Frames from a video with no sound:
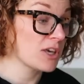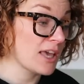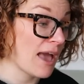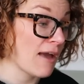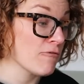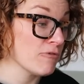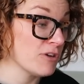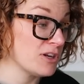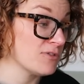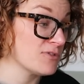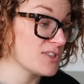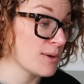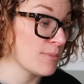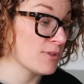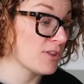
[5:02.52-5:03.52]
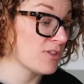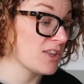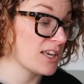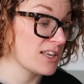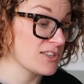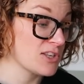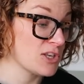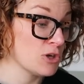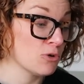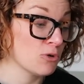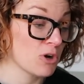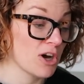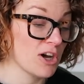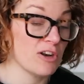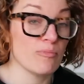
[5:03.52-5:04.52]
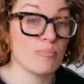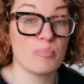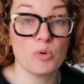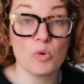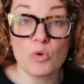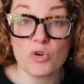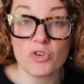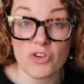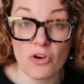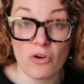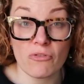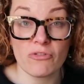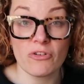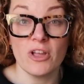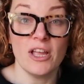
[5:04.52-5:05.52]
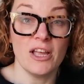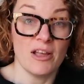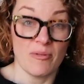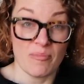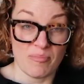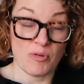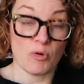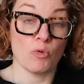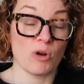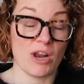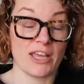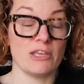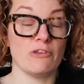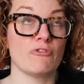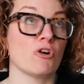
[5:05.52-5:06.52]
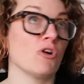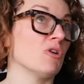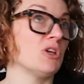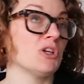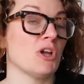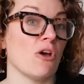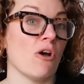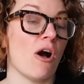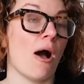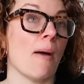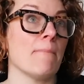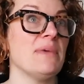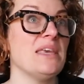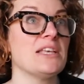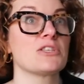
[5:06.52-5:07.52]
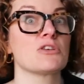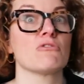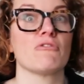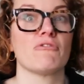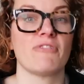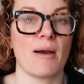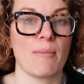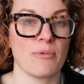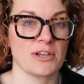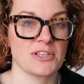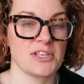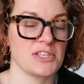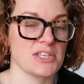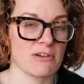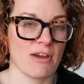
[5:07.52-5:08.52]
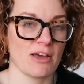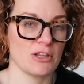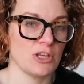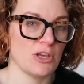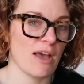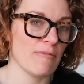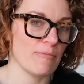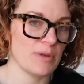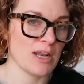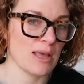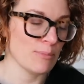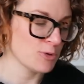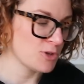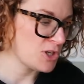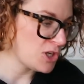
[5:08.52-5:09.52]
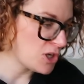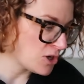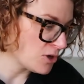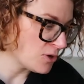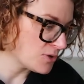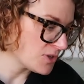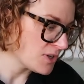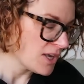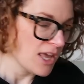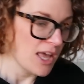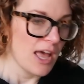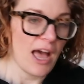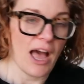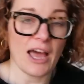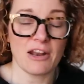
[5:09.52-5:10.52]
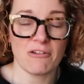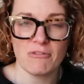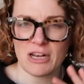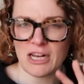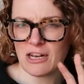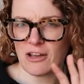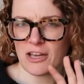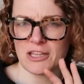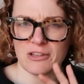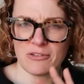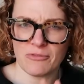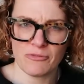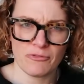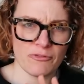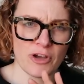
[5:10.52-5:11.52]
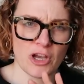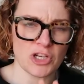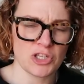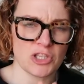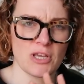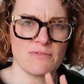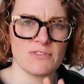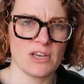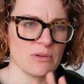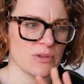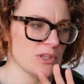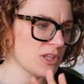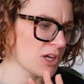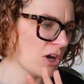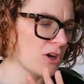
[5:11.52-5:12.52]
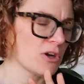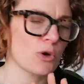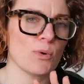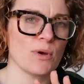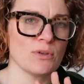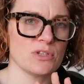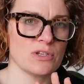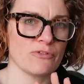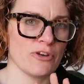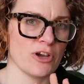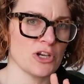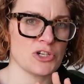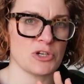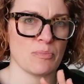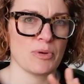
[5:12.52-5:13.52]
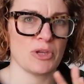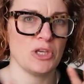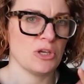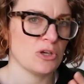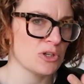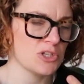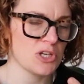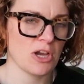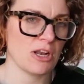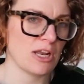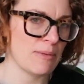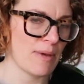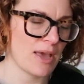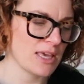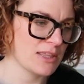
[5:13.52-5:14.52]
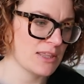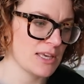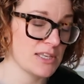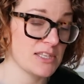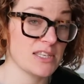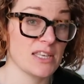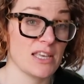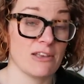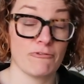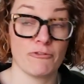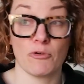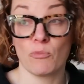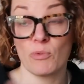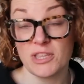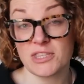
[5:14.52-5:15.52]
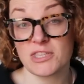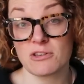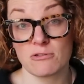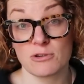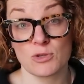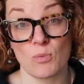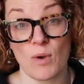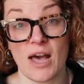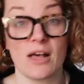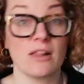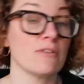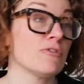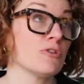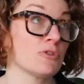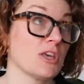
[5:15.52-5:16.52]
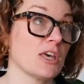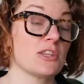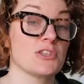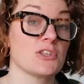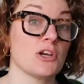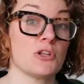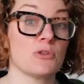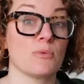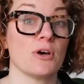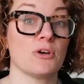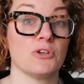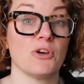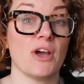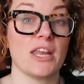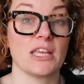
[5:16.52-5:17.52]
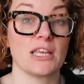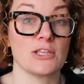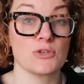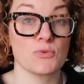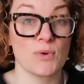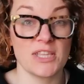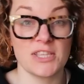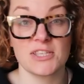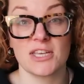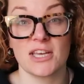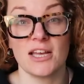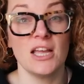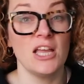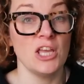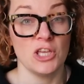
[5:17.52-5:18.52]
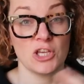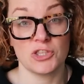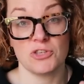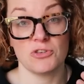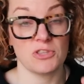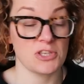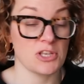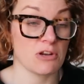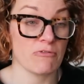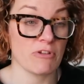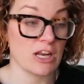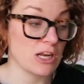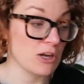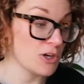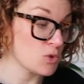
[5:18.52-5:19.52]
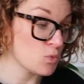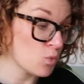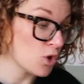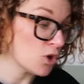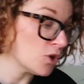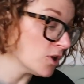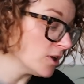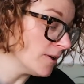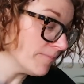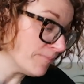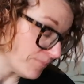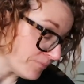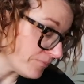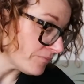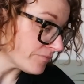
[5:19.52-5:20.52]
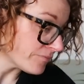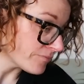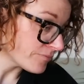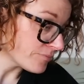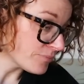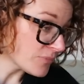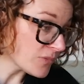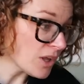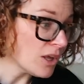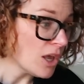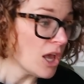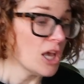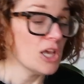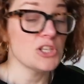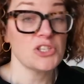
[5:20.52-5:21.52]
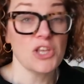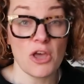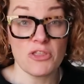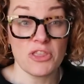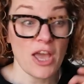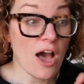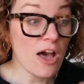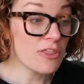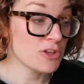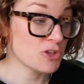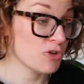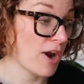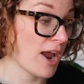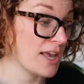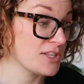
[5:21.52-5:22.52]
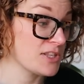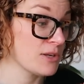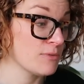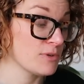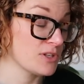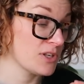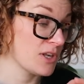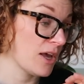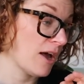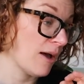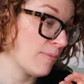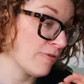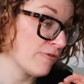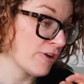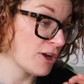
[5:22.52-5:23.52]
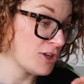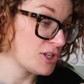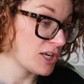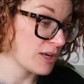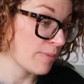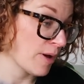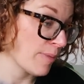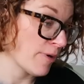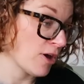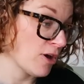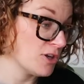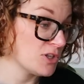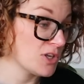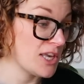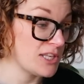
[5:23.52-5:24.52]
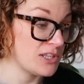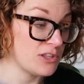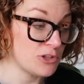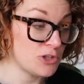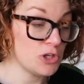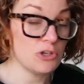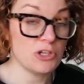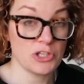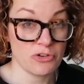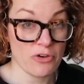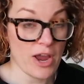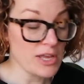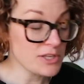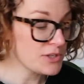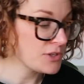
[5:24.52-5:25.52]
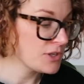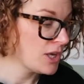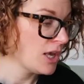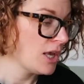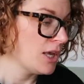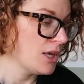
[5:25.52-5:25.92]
could get rid of some of the things that you're kind of bored of, or like you've got, you know, a meter of fabric sitting around that you haven't been able to use. And I really like the version they've done, the kind of quilted version, but you could totally make this for winter as well. If you're the other side of the world and you're heading into winter, you could do this in a really nice wool. So the other dress that was floating my boat is the Judy dress.